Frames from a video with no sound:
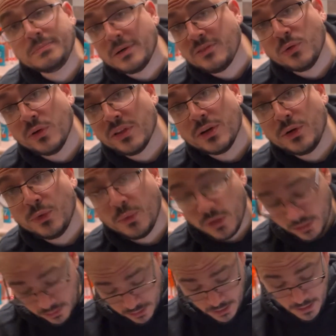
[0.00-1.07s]
before the new
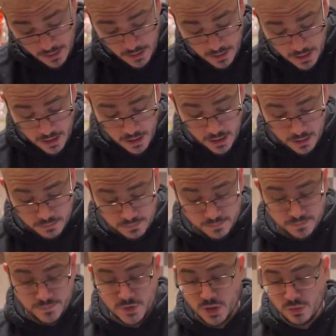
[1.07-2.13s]
one. Uh,
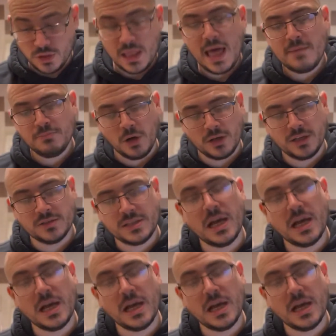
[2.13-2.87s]
so Clive Barker's